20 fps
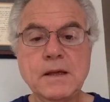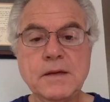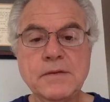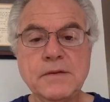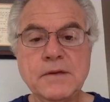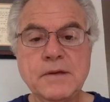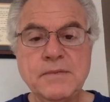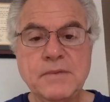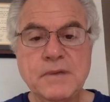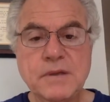
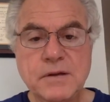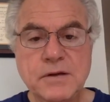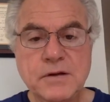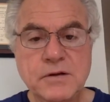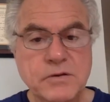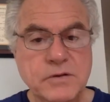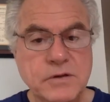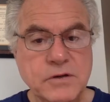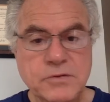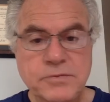
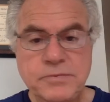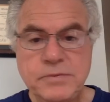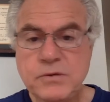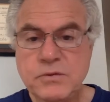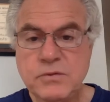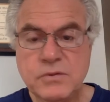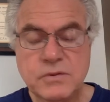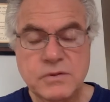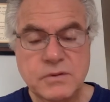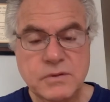It could
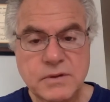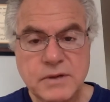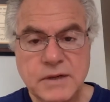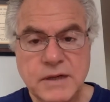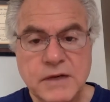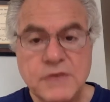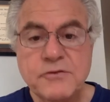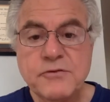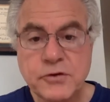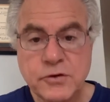be
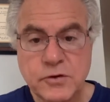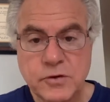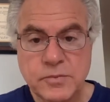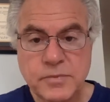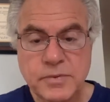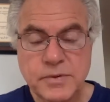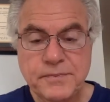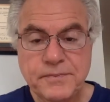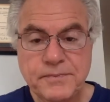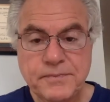any verb,
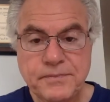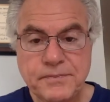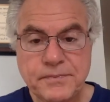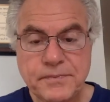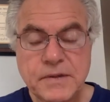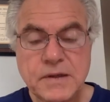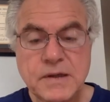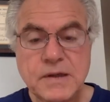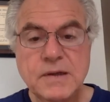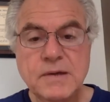
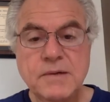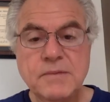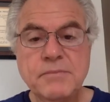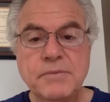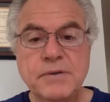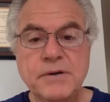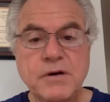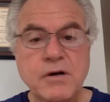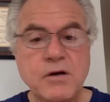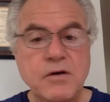
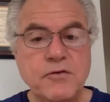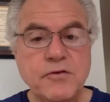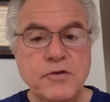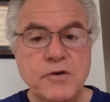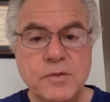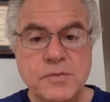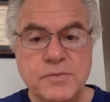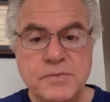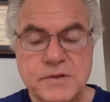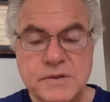but all
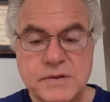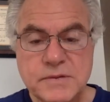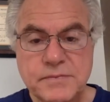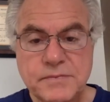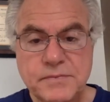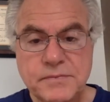verbs,